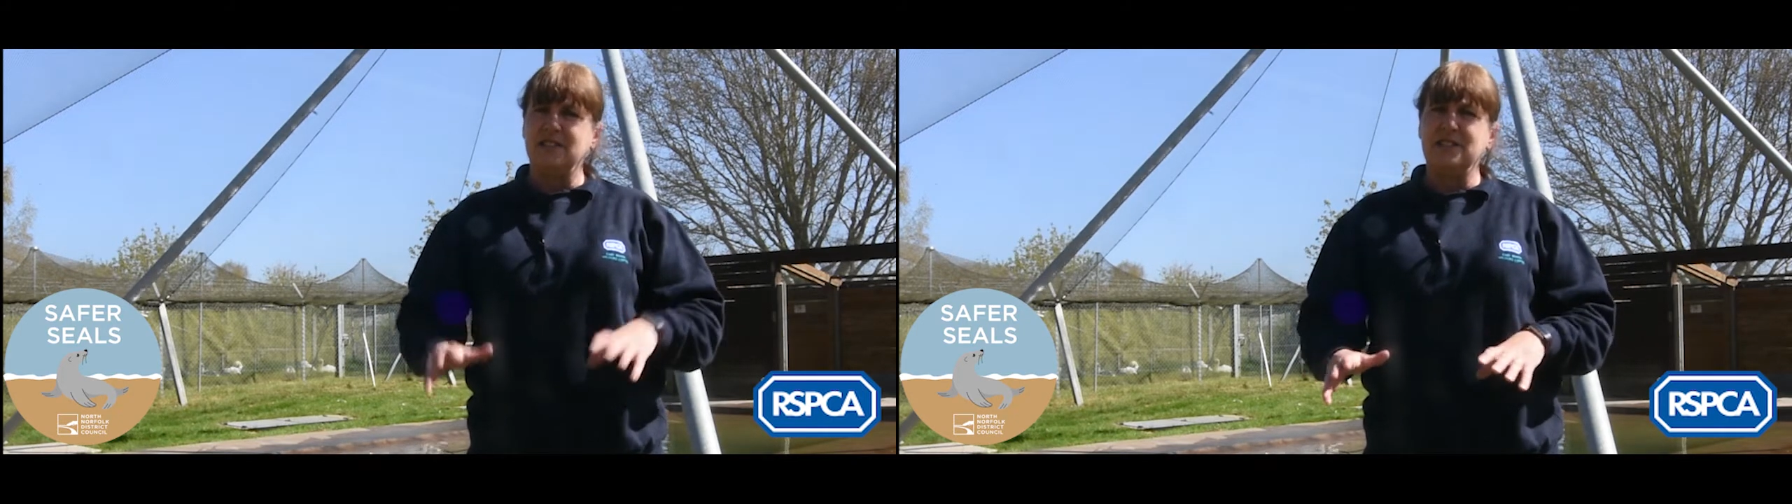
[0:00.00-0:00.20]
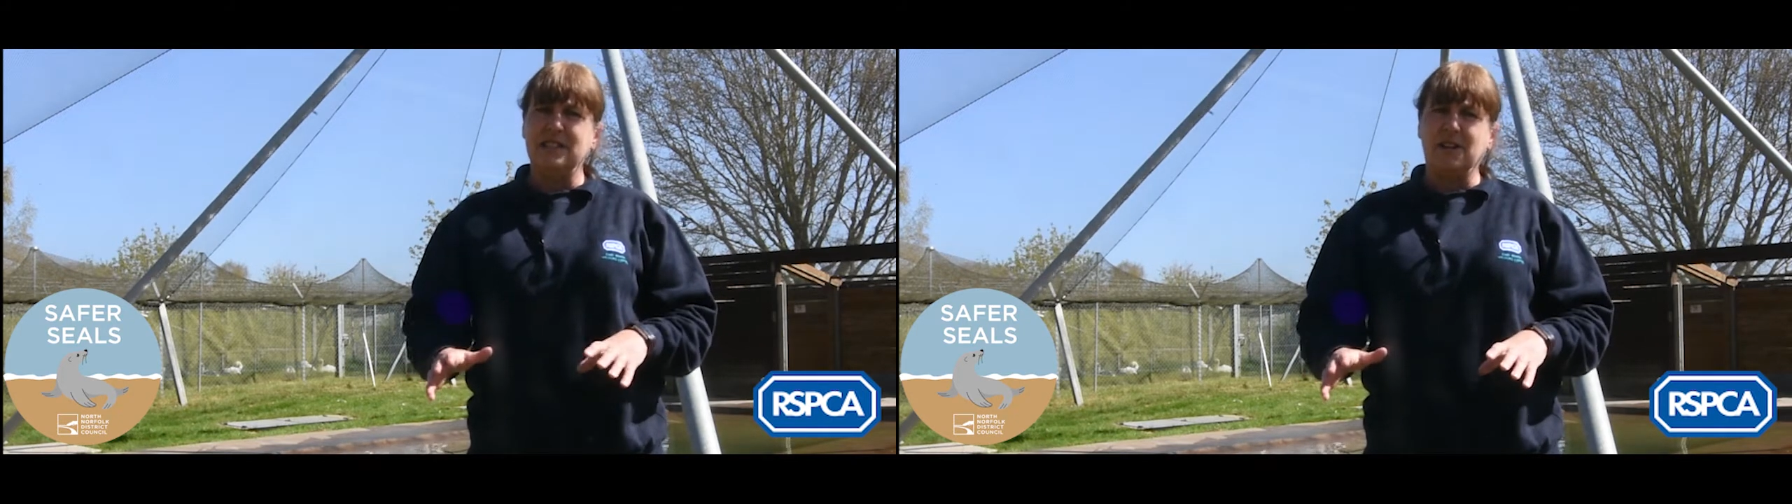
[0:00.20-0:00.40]

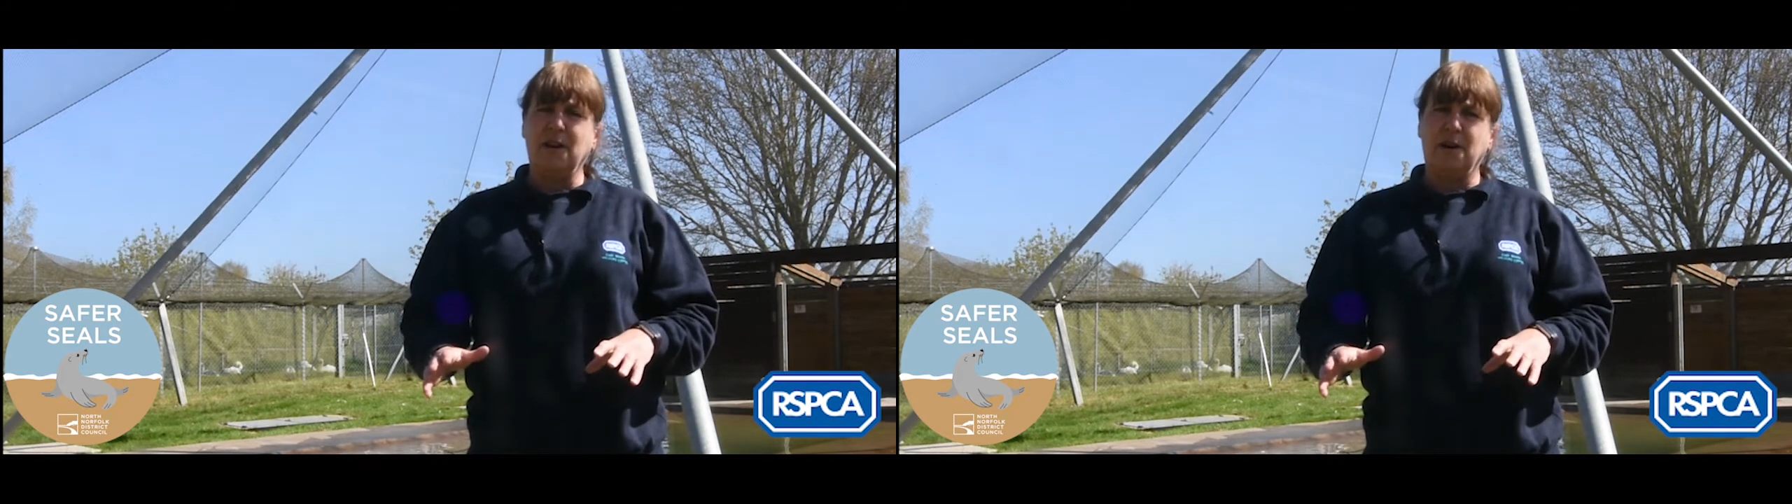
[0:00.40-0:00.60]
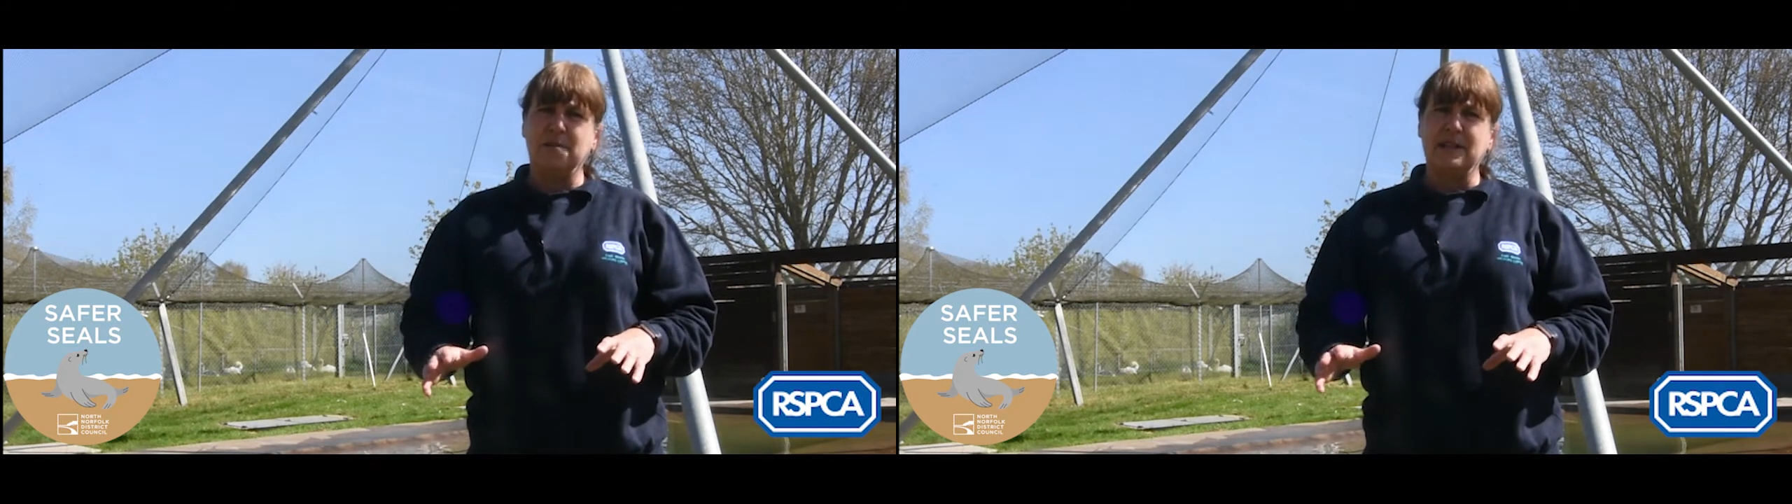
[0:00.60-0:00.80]
just need to
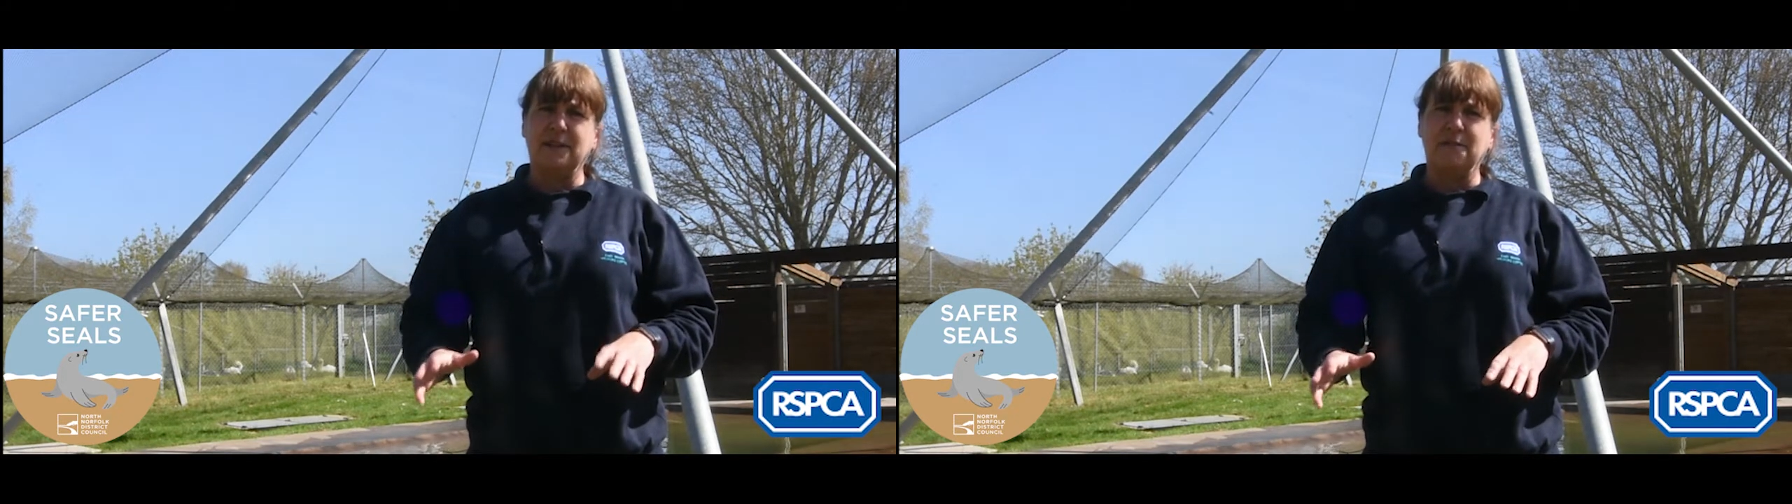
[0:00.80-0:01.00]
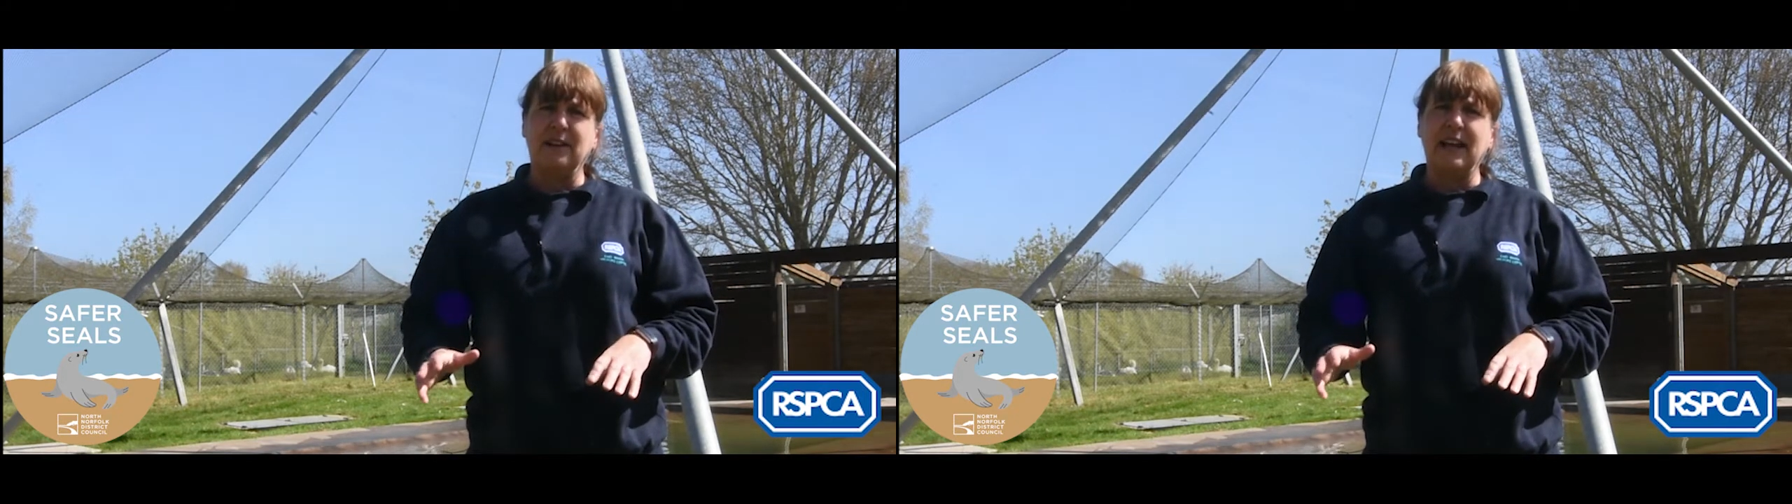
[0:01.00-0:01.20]
calm
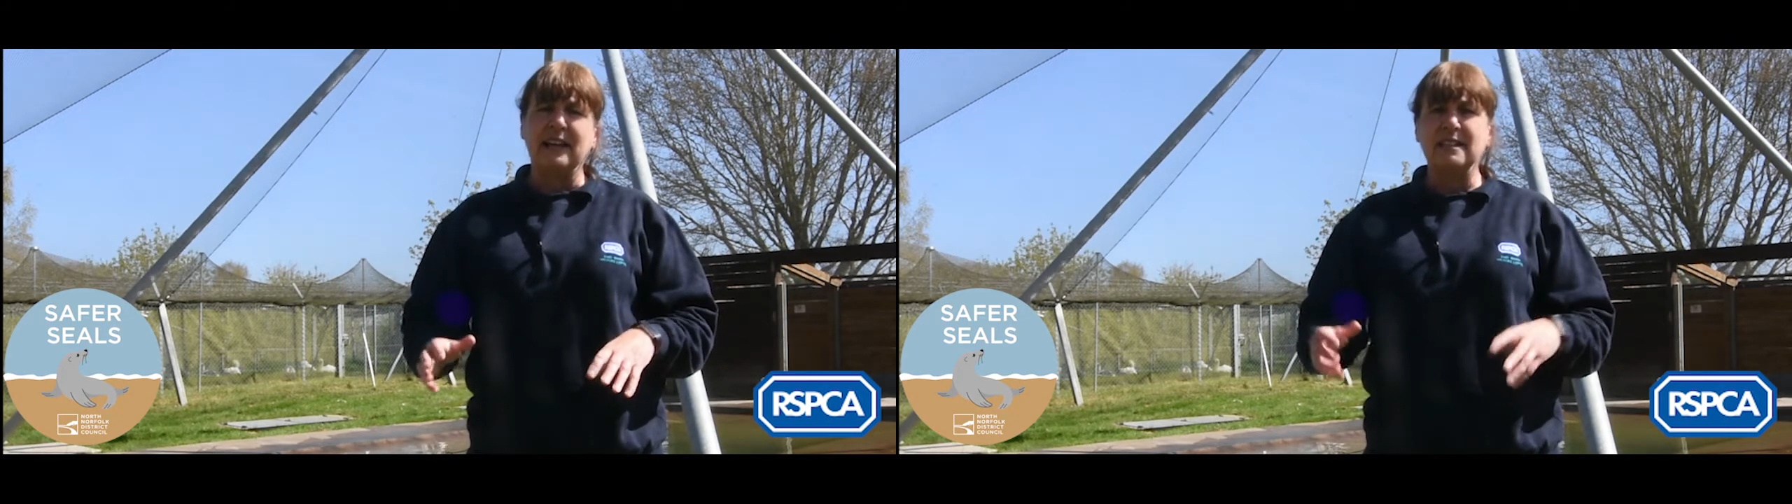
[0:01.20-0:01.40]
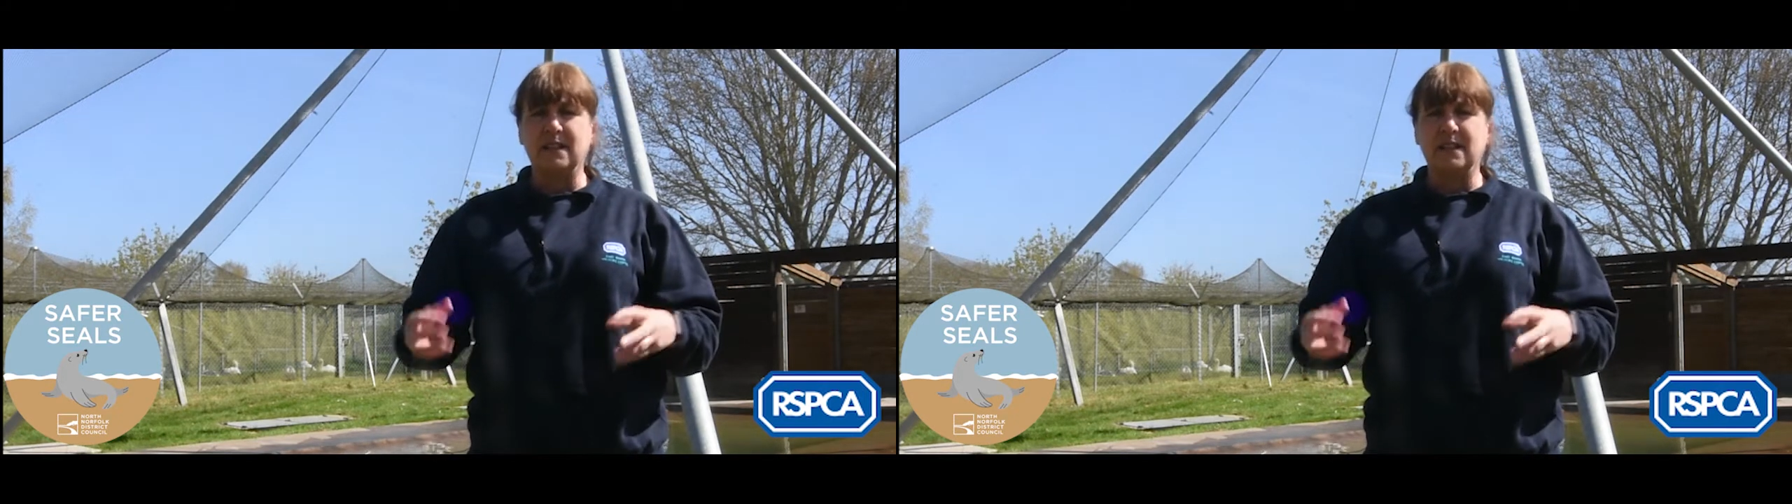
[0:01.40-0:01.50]
down and relax.